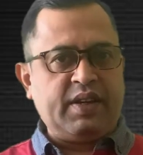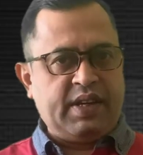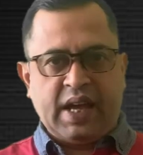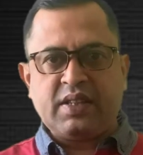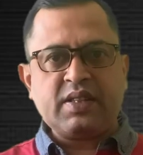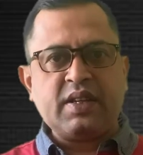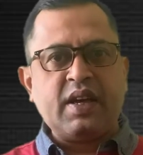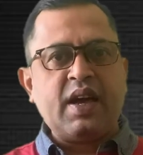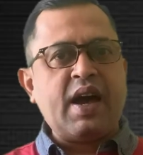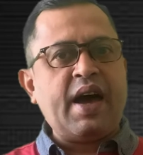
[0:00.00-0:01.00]
Yes,
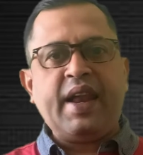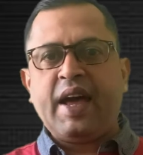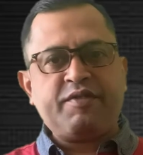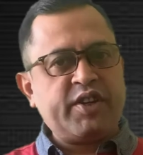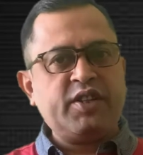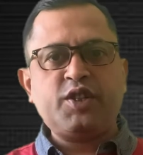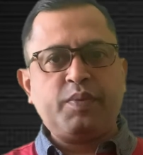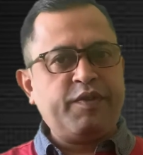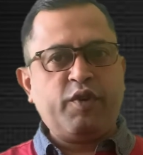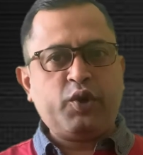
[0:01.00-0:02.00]
and I have said this
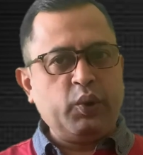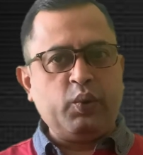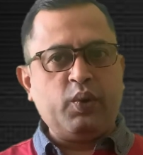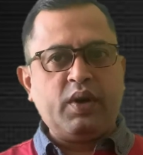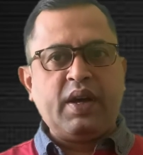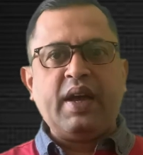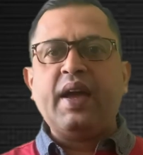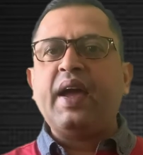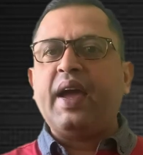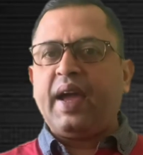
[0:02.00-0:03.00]
before too.
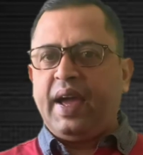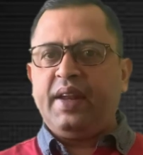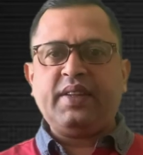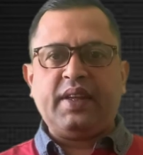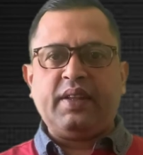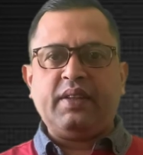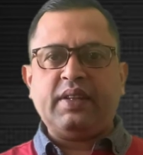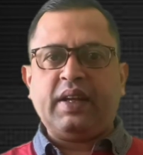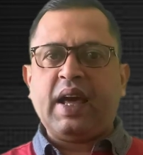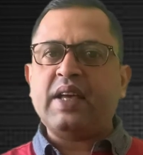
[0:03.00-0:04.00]
Anything
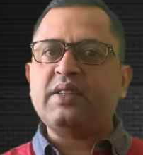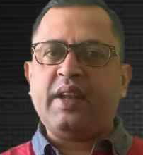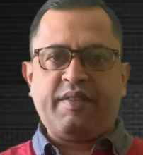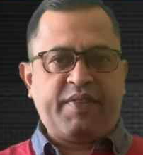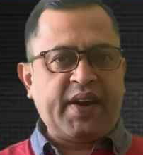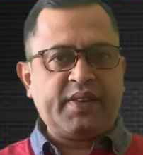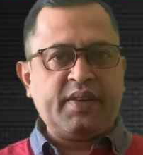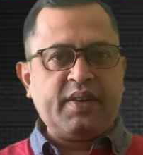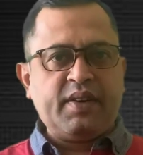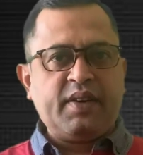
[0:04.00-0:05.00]
that has an effect
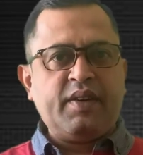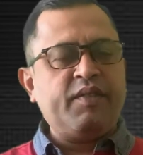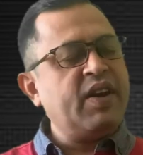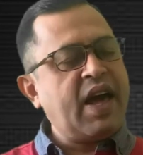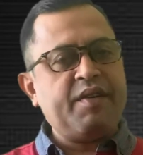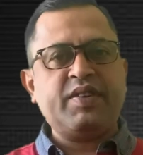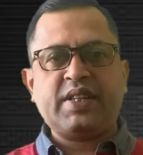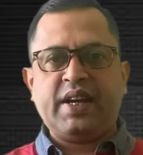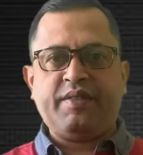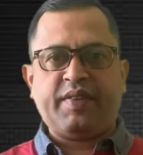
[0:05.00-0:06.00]
will have a
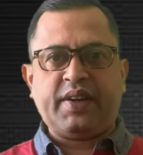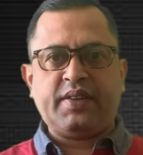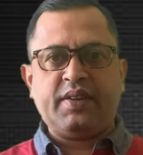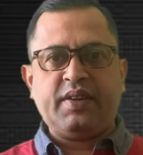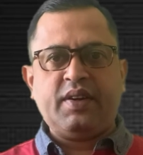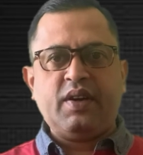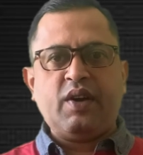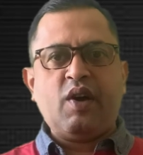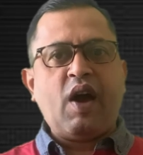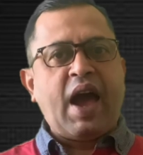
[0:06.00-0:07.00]
side effect.
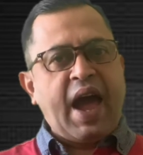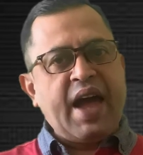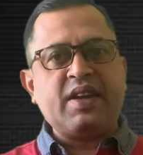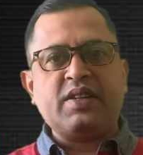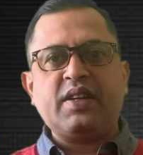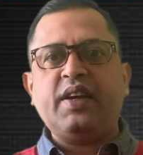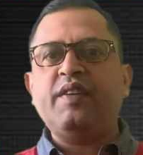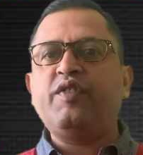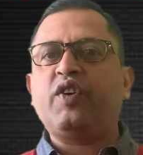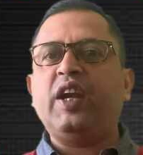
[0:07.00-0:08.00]
And
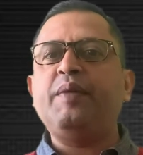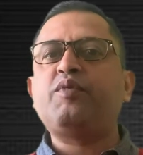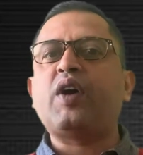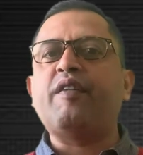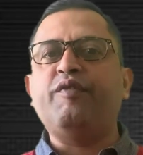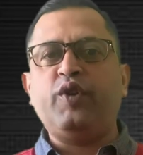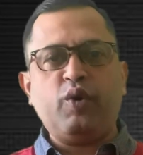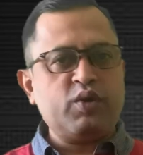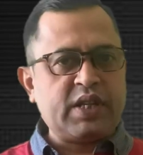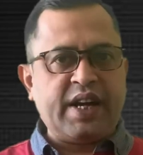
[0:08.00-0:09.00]
if you claim to have
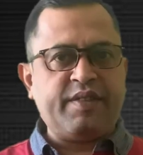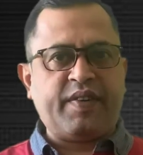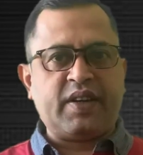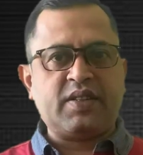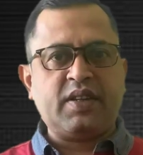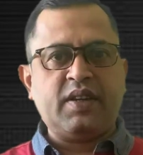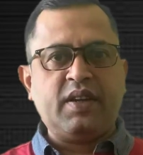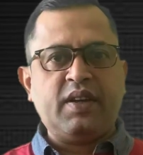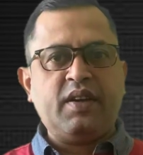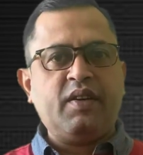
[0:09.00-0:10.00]
no side effects,
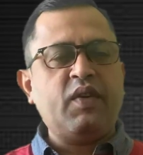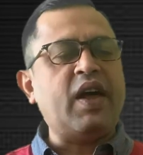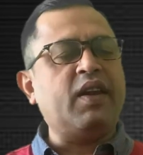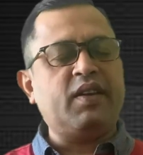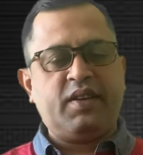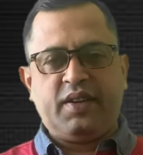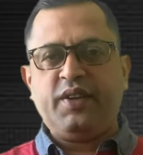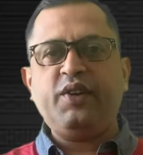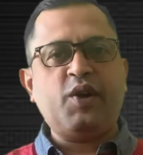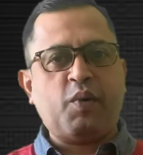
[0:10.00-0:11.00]
well,
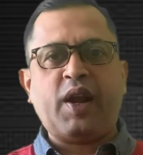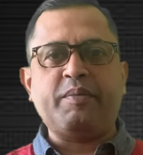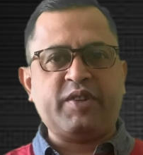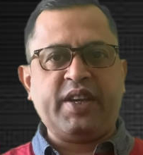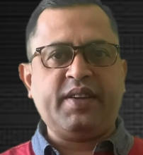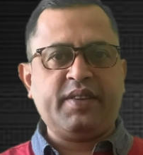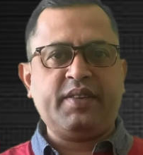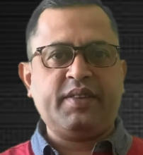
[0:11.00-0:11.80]
you know what I'm saying.